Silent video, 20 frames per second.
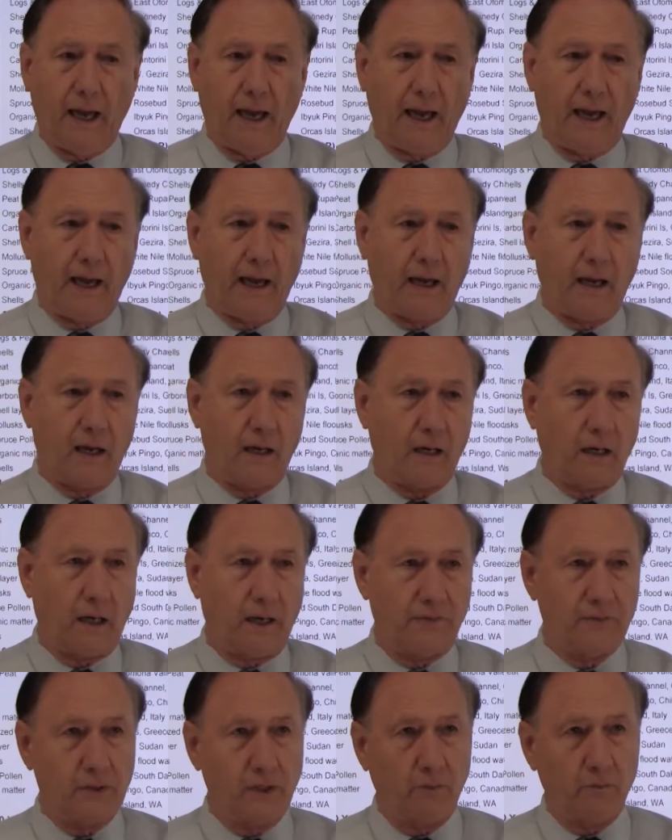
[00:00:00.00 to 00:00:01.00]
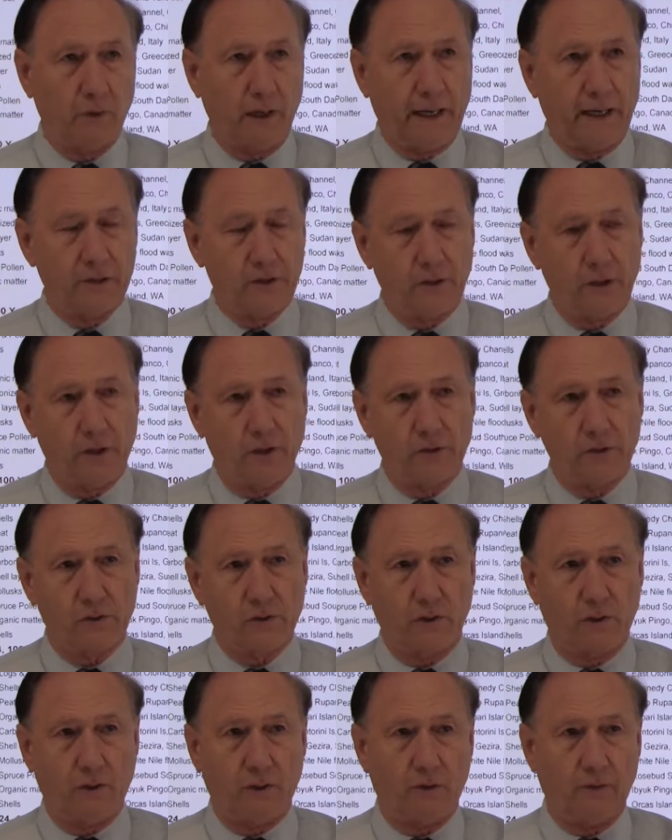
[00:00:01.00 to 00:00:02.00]
And I've seen
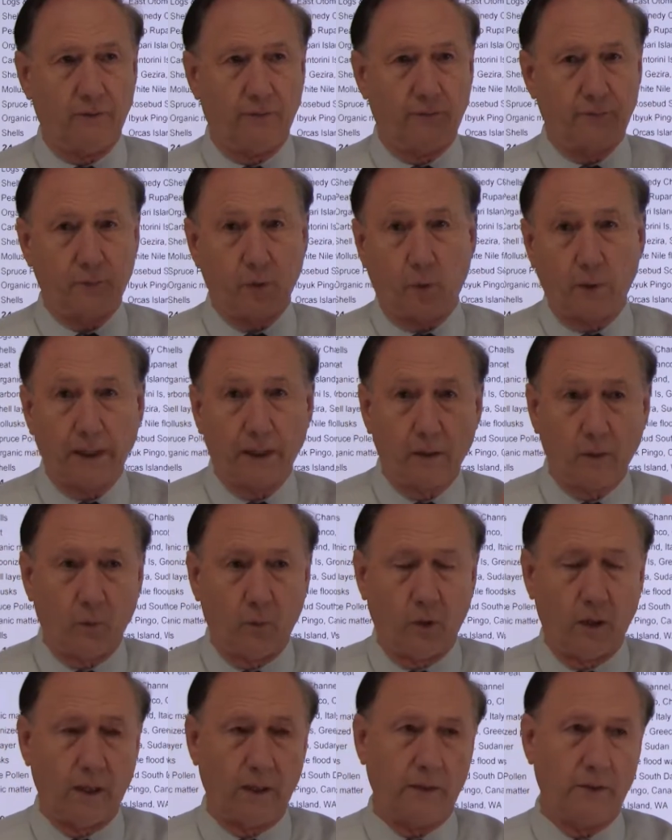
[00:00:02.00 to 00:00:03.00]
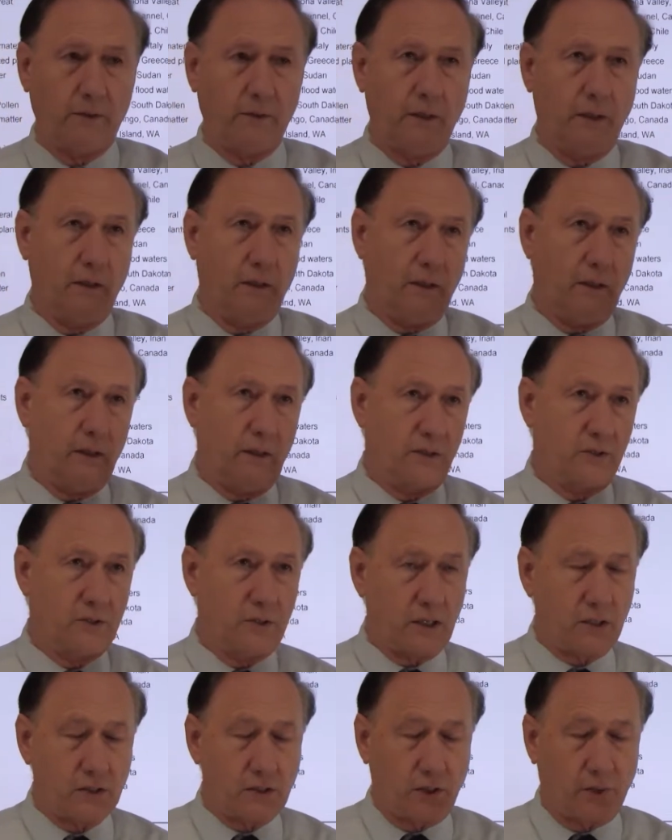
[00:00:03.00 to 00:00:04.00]
ratios of 20 to 1,
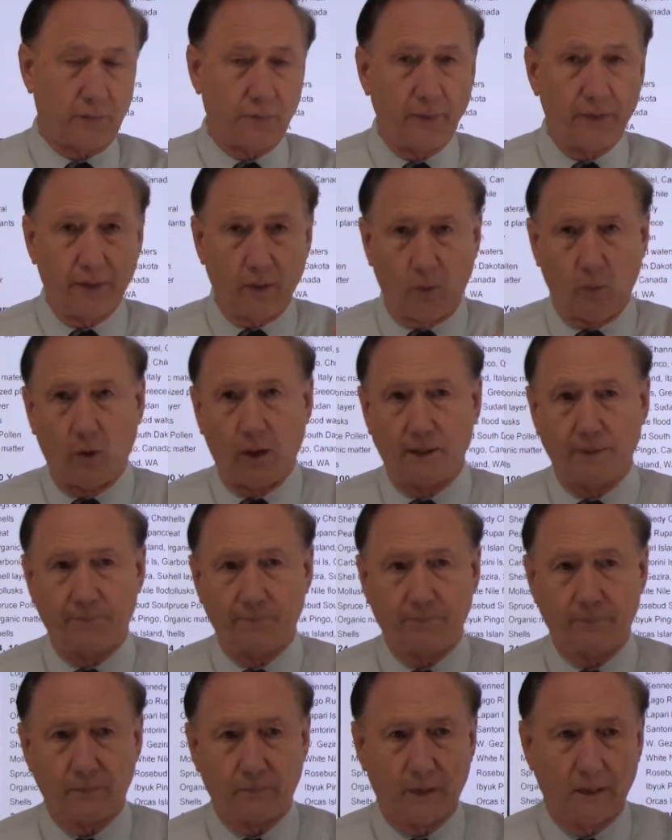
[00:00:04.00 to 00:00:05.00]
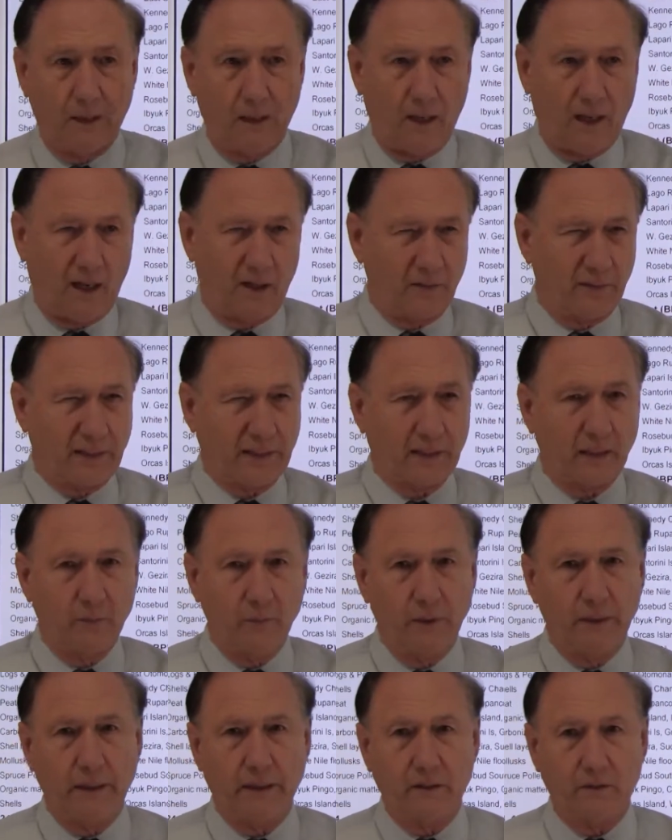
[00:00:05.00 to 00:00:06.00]
6 to 3 to 1. I don't think they
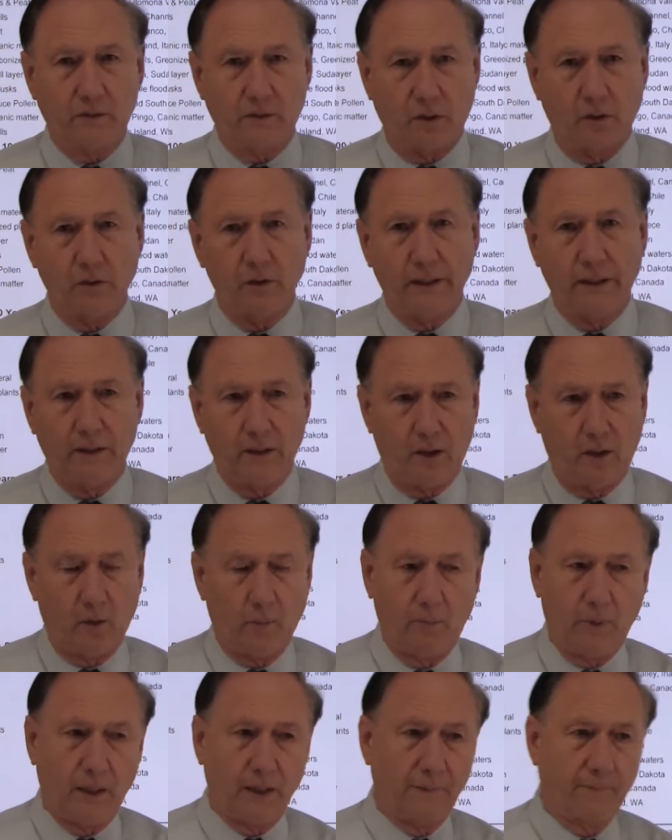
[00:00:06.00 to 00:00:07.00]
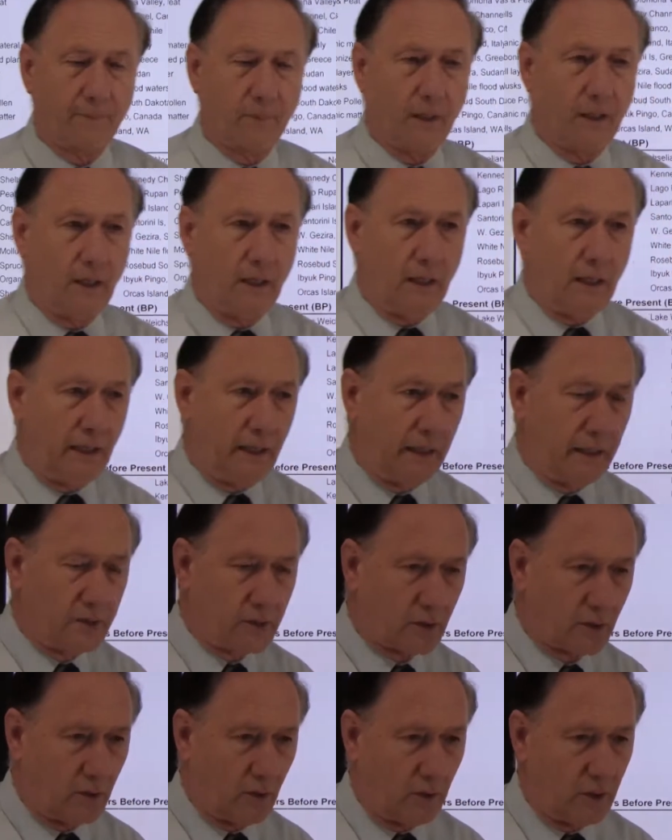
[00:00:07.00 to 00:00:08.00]
really totally know, but
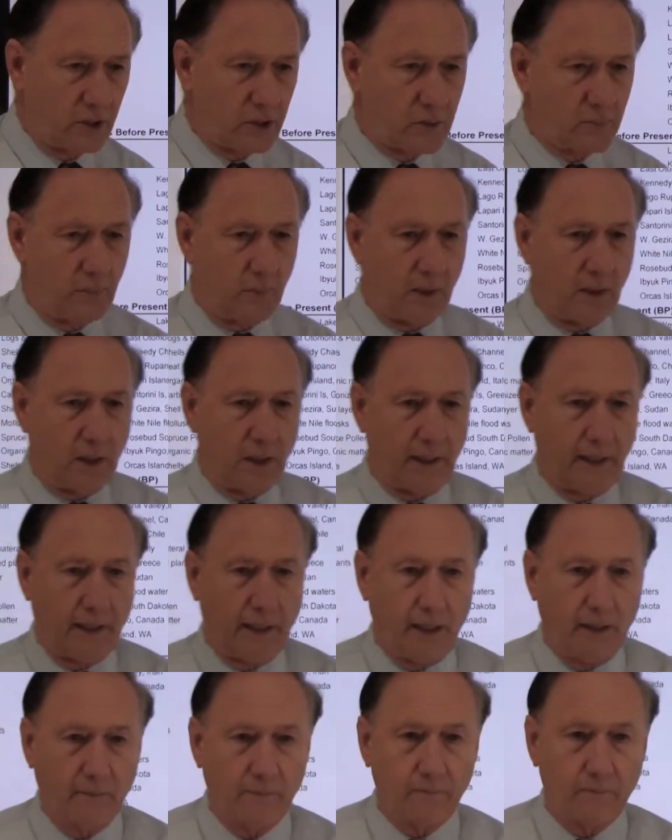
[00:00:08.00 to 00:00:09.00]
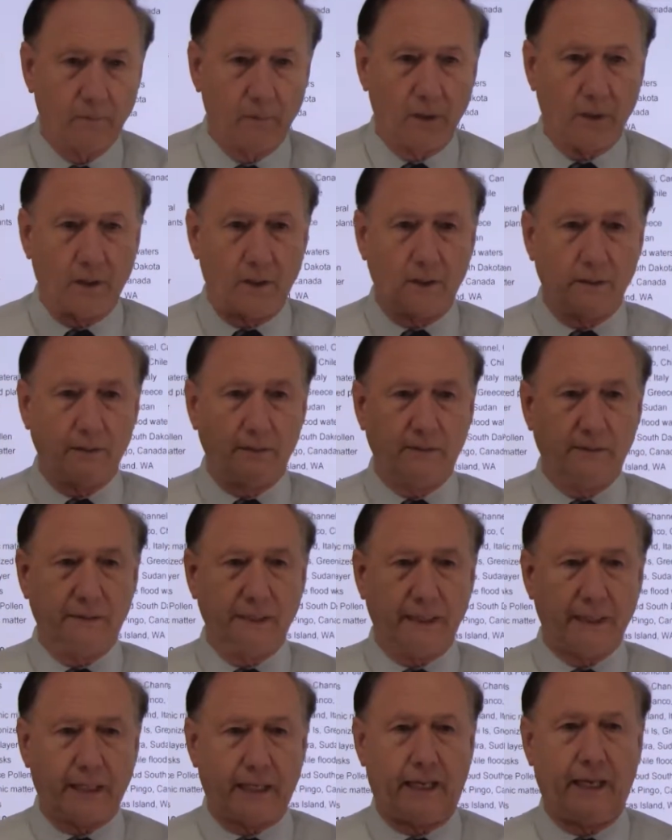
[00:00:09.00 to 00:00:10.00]
it's caused by
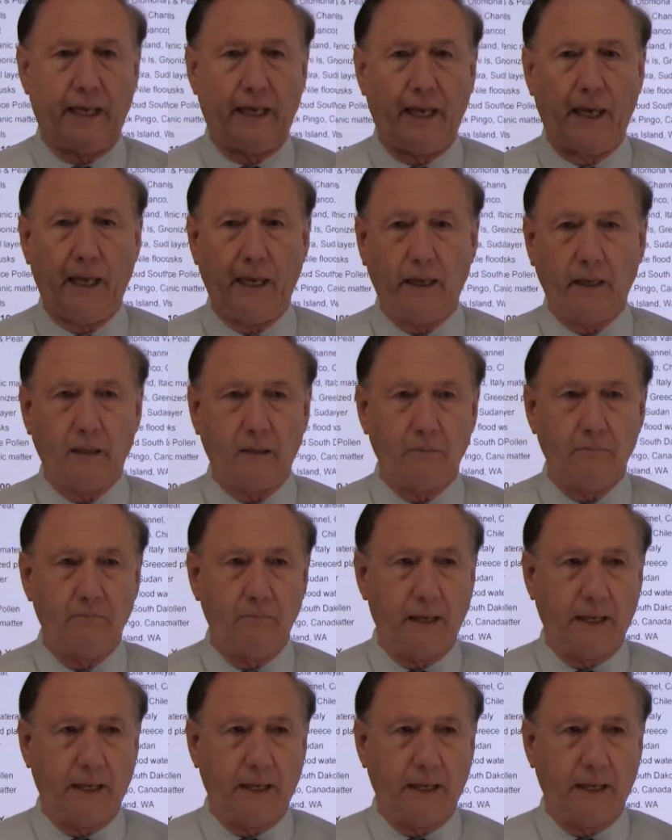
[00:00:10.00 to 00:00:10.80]
decaying